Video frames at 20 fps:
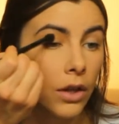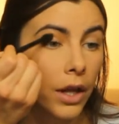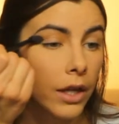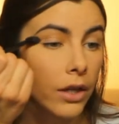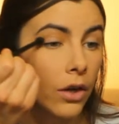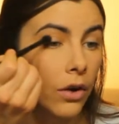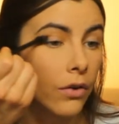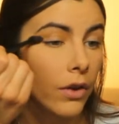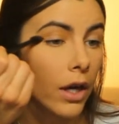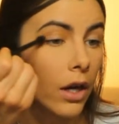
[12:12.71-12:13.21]
I
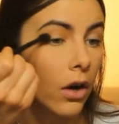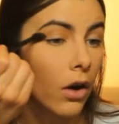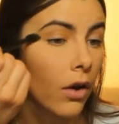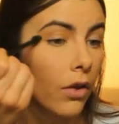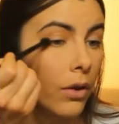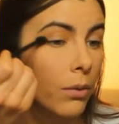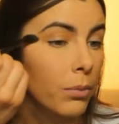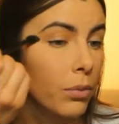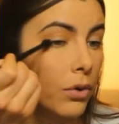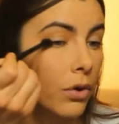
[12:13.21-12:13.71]
know that all
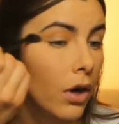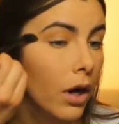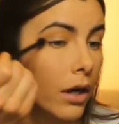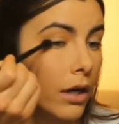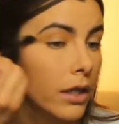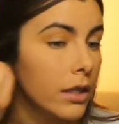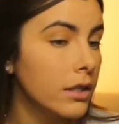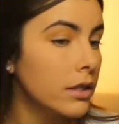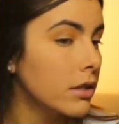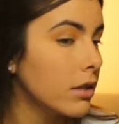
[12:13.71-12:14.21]
the
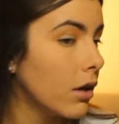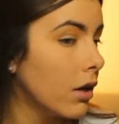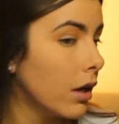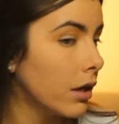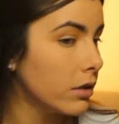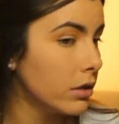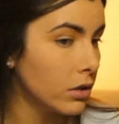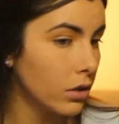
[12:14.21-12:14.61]
product's gone,